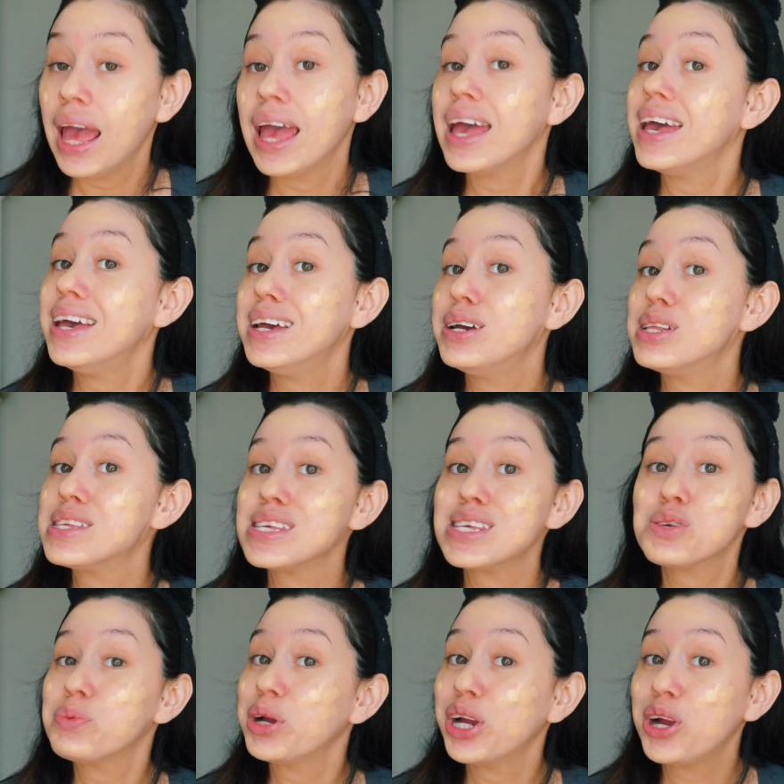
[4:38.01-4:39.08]
And since
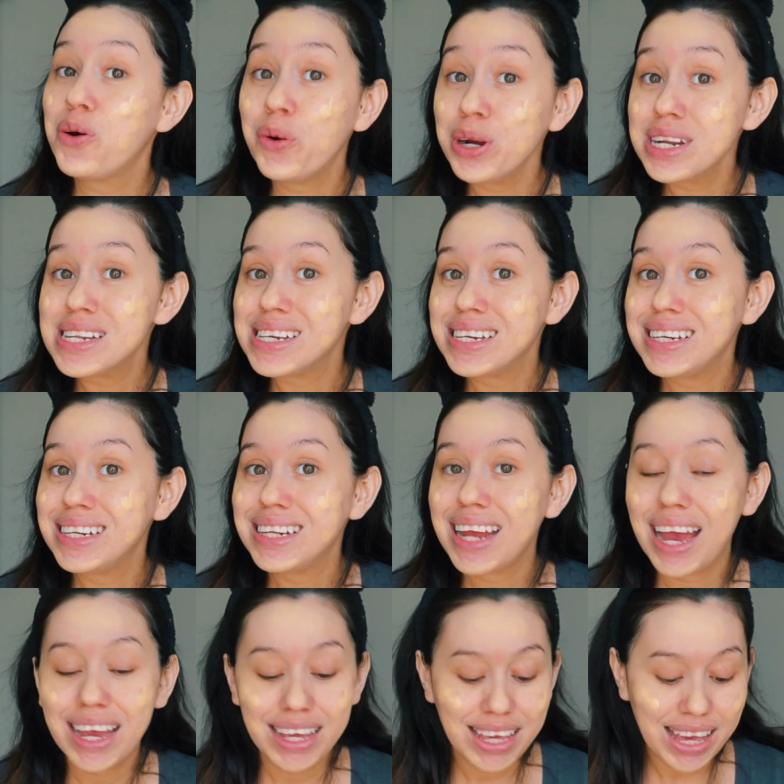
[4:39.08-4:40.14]
we're in quarantine,
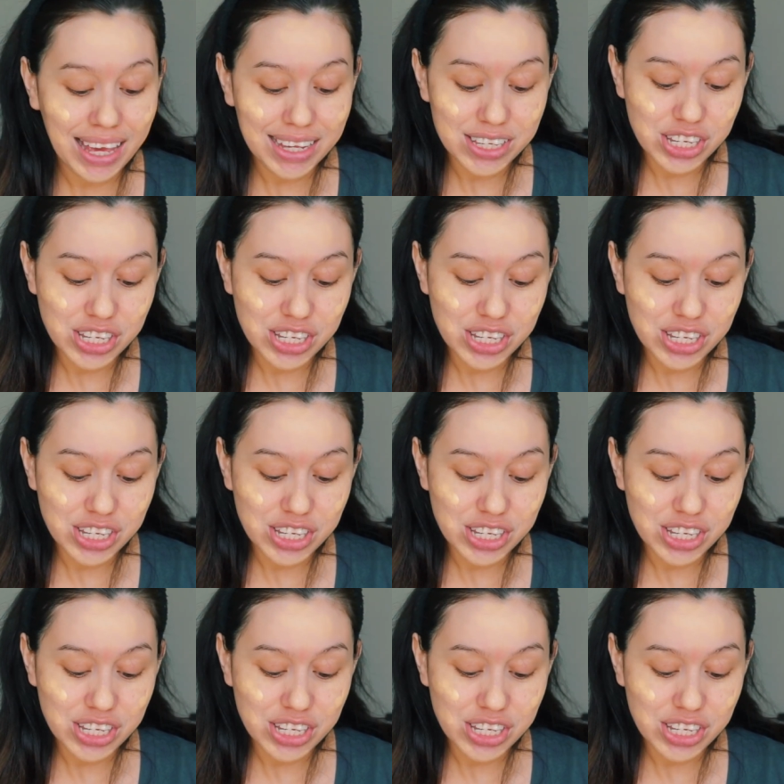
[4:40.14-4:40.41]
I can't